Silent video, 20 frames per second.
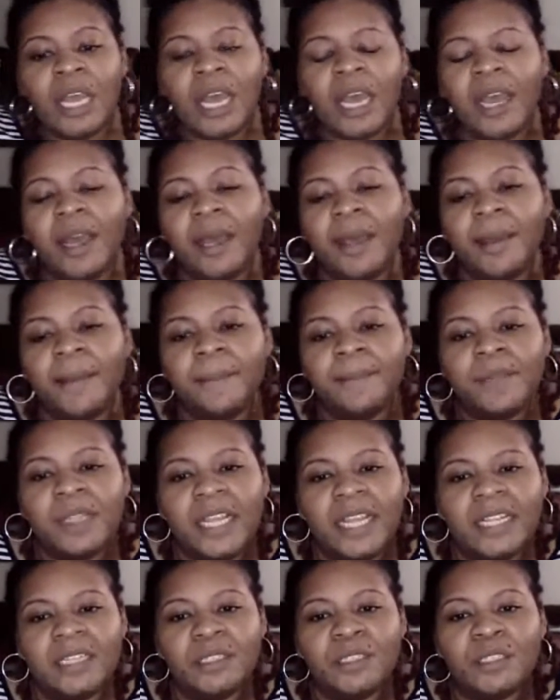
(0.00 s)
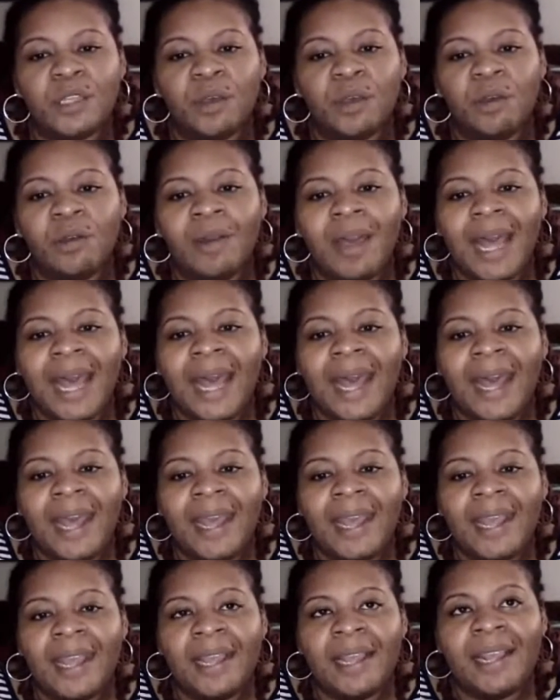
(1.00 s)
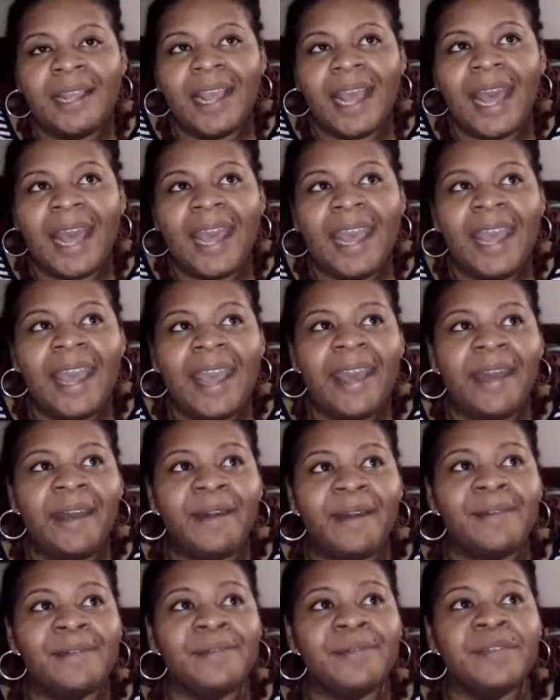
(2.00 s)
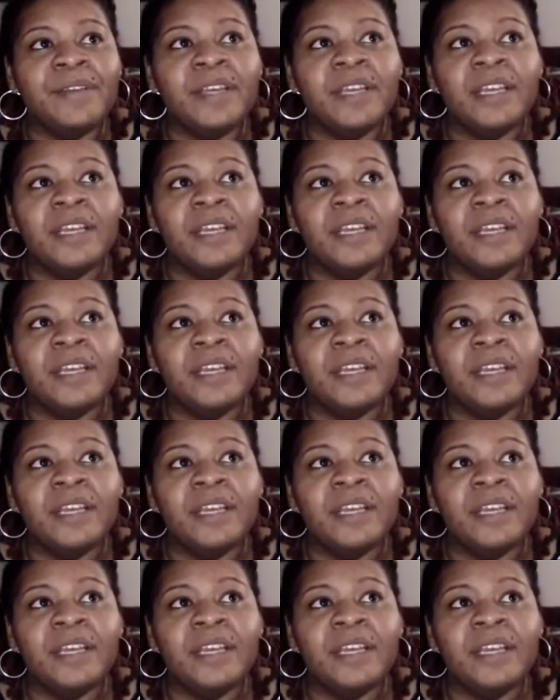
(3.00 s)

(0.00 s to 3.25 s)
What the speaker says: and so I have